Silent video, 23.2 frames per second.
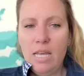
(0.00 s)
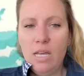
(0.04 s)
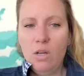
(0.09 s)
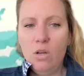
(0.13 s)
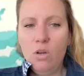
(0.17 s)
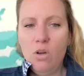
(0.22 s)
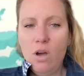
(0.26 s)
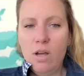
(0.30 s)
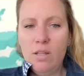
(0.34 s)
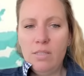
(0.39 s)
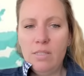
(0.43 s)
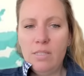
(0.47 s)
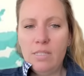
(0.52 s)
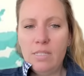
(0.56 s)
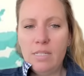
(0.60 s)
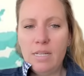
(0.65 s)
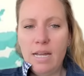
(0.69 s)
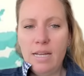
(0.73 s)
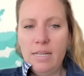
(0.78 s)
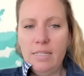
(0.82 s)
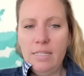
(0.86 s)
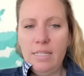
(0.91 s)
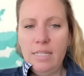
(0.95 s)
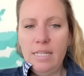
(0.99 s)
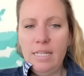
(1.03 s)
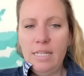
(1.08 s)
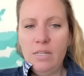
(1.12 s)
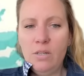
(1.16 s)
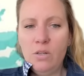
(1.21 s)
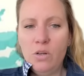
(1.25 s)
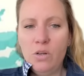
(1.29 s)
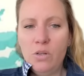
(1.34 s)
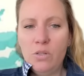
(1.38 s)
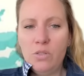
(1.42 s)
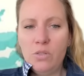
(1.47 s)

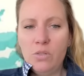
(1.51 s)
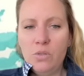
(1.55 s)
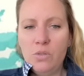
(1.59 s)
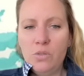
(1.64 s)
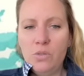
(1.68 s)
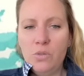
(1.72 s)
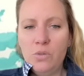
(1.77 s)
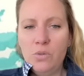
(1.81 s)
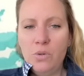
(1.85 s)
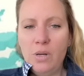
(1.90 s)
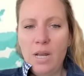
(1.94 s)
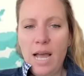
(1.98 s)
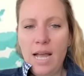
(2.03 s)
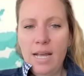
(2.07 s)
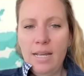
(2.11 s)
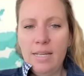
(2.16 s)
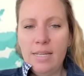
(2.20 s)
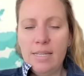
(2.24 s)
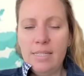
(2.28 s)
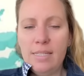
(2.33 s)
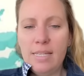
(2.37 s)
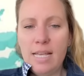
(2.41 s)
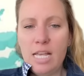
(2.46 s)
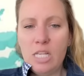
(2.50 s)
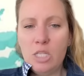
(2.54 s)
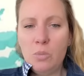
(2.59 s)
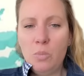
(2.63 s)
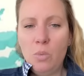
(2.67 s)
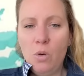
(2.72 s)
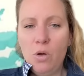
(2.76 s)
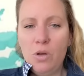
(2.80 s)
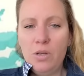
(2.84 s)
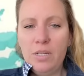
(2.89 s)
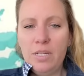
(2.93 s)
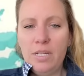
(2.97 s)
Konstantinos Sunoulakis has
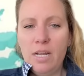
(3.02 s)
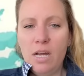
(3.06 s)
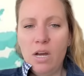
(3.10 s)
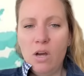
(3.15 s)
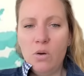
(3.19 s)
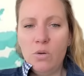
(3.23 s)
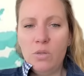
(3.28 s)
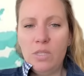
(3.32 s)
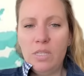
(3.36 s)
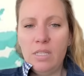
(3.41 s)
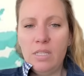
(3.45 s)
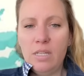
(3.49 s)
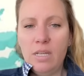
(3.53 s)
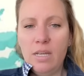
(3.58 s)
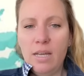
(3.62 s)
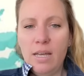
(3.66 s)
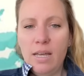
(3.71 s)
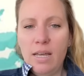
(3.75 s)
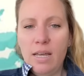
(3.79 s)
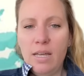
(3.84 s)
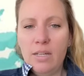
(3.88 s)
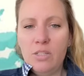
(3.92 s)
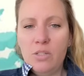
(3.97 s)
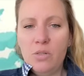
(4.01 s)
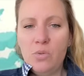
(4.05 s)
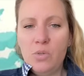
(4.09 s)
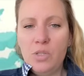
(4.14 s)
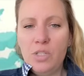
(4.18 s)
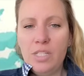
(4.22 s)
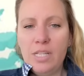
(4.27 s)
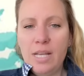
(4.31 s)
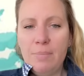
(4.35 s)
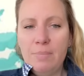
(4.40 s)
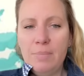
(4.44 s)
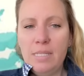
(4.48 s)
pointed out to
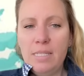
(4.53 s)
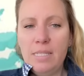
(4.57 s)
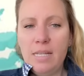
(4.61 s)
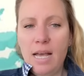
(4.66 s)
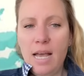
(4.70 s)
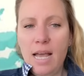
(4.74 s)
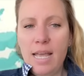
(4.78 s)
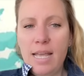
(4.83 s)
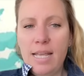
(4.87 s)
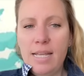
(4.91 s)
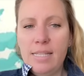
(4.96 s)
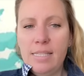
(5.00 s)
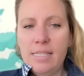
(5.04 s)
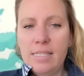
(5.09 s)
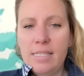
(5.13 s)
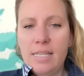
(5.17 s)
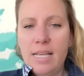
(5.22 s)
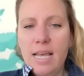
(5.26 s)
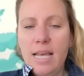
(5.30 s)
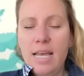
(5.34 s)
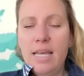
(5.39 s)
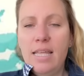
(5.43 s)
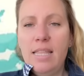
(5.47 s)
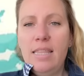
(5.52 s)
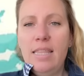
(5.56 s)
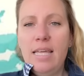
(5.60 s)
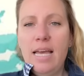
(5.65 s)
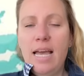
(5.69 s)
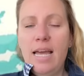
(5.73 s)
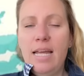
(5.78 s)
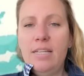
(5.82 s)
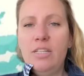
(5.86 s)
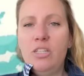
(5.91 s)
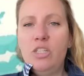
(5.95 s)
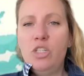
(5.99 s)
some signs
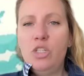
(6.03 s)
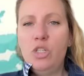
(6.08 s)
that